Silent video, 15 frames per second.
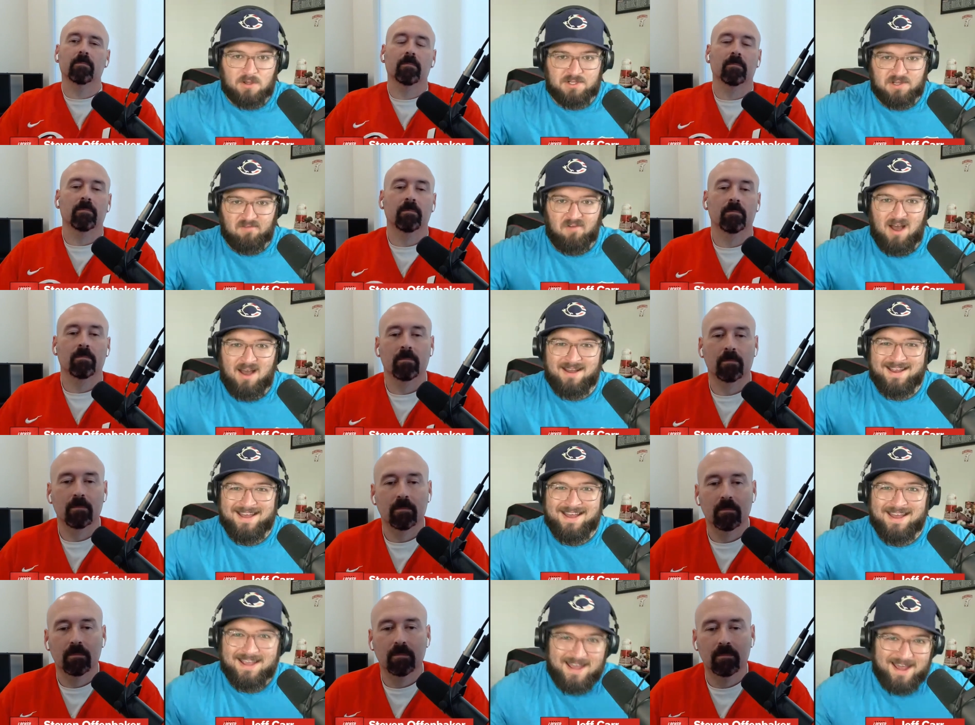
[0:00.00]
Speaker 1: savant
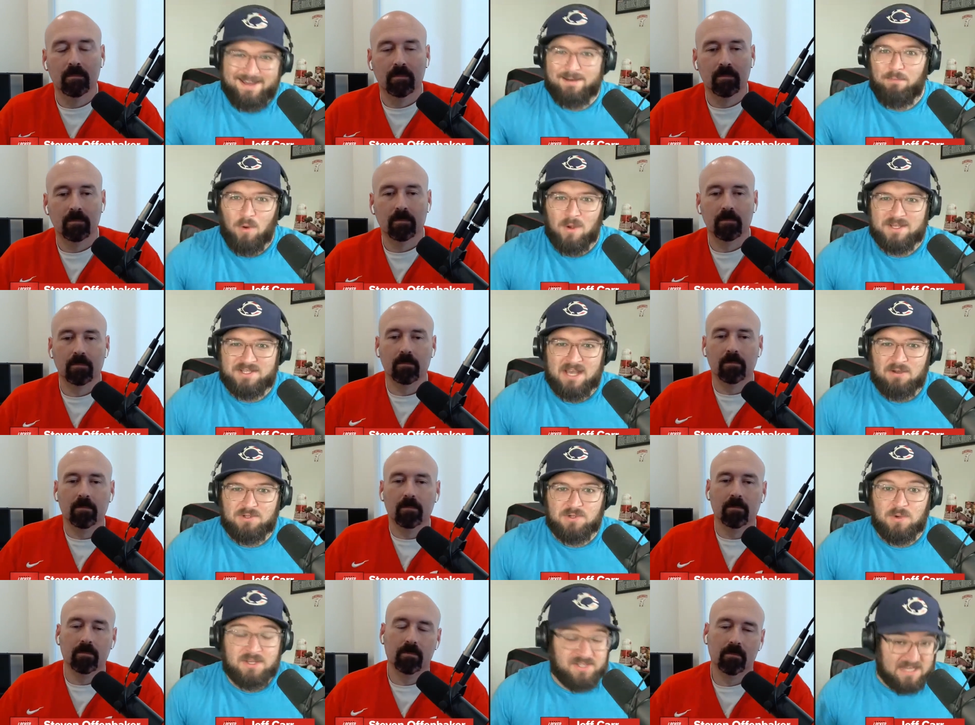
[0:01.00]
kind of points out
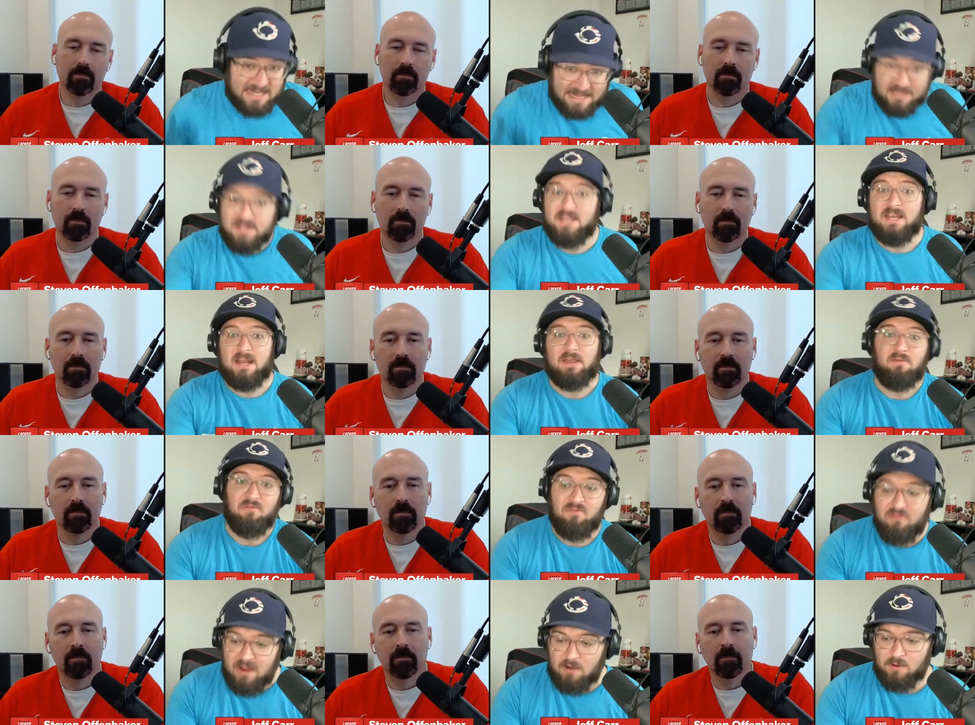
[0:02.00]
to us, he did a
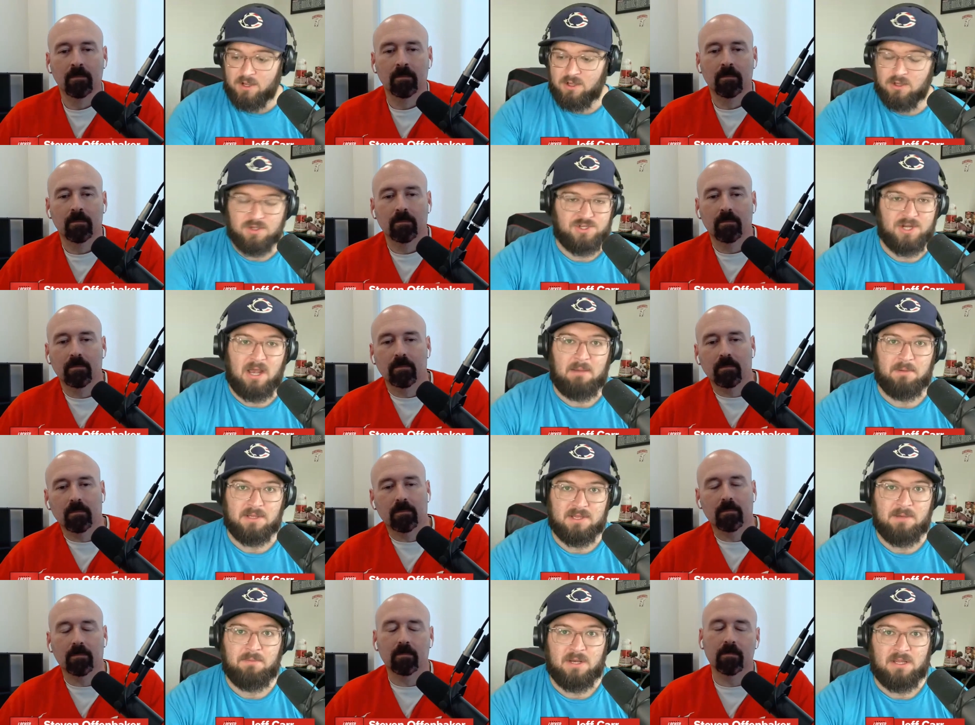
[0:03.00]
very good job at
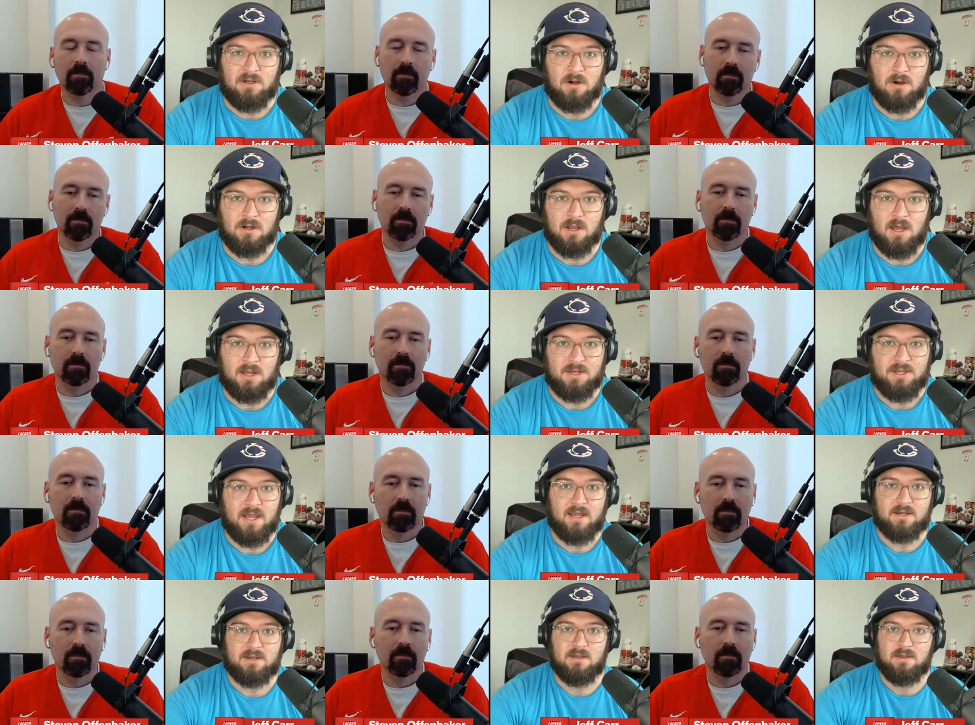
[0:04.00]
limiting hard
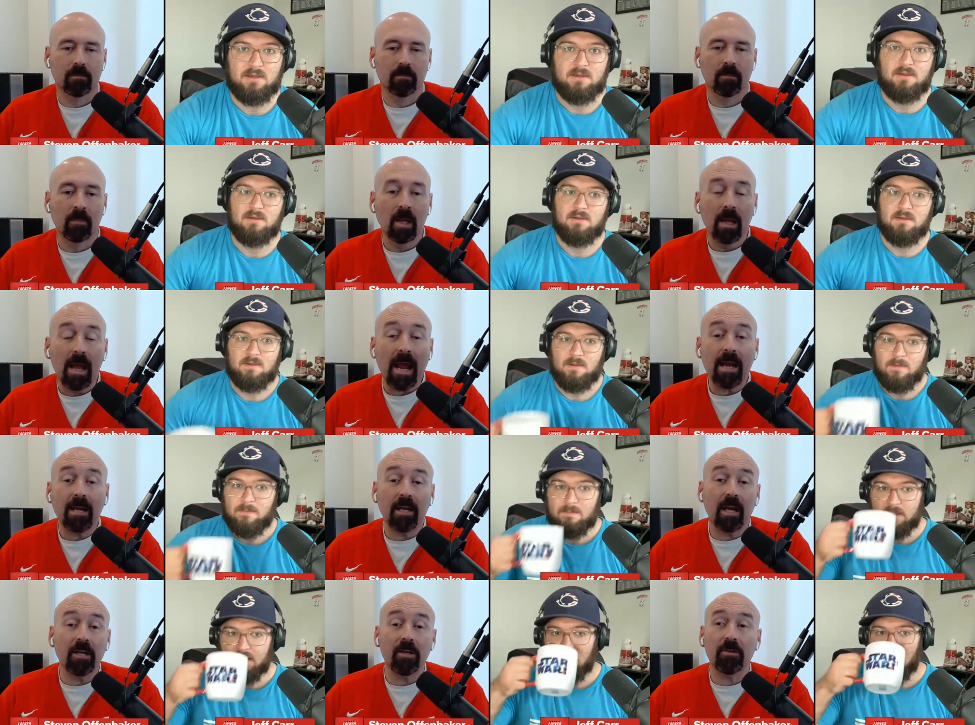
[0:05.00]
contact.
Speaker 2: And
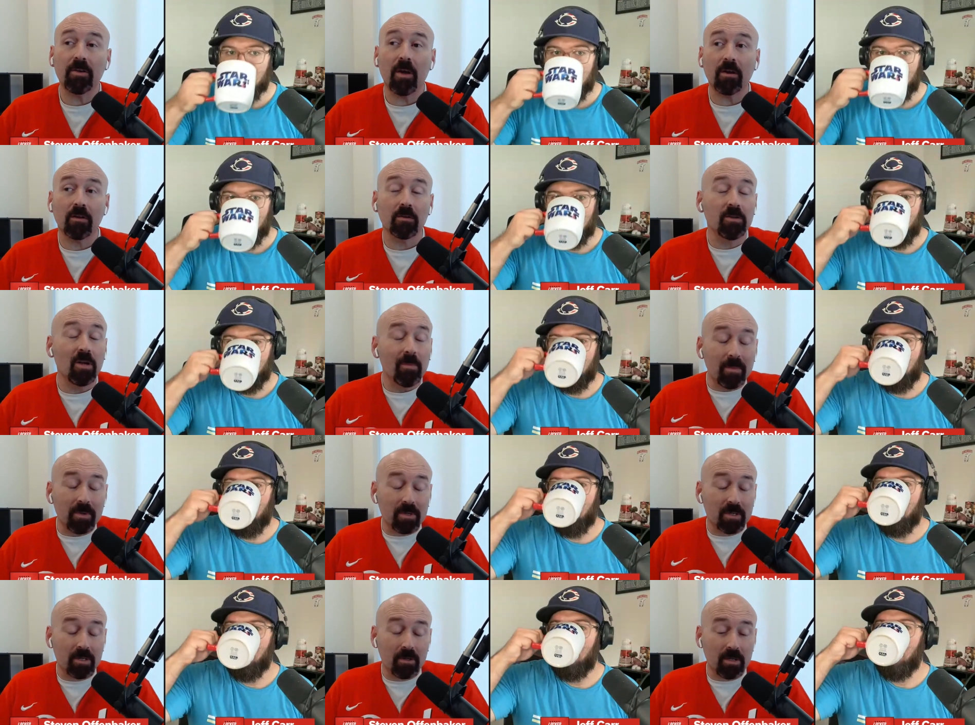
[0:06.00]
and you talk those
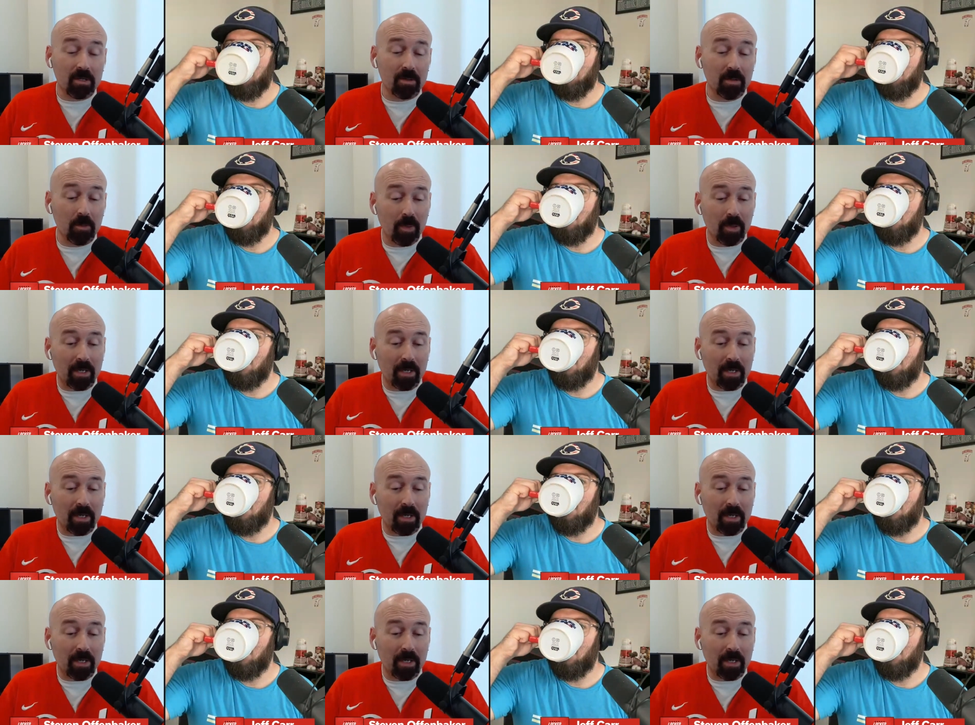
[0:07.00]
numbers, you just, you put